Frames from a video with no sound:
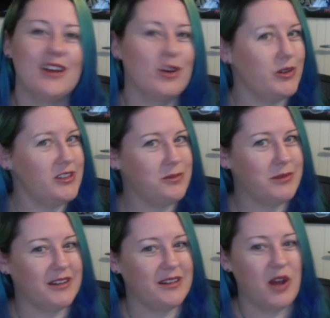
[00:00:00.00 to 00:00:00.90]
Question 1,
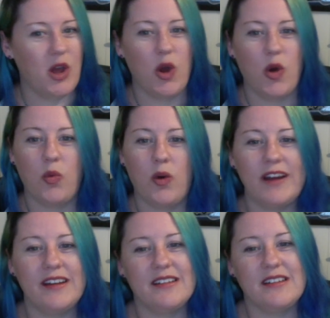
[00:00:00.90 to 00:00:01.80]
why
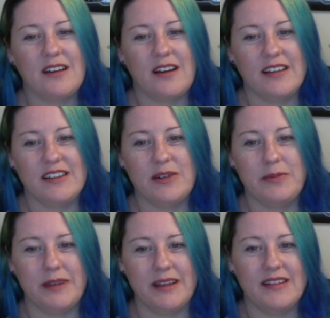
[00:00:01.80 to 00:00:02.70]
doesn't Ty tell
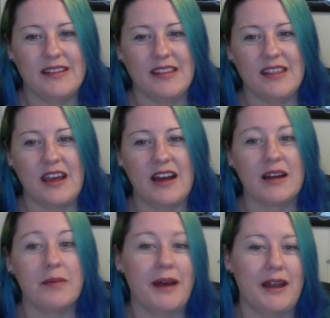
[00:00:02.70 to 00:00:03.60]
Mess that they are
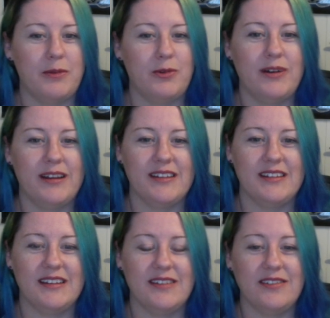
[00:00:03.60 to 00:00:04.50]
compatible
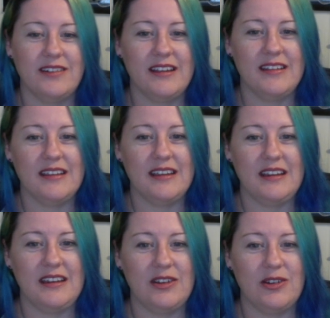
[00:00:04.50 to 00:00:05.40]
until he's
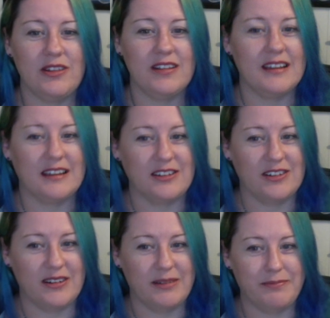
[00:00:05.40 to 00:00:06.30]
in her the second
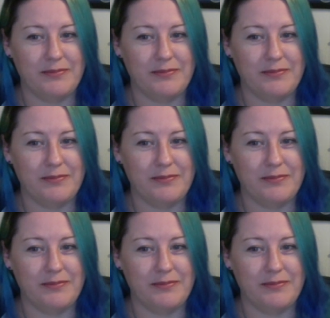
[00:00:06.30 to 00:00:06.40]
time?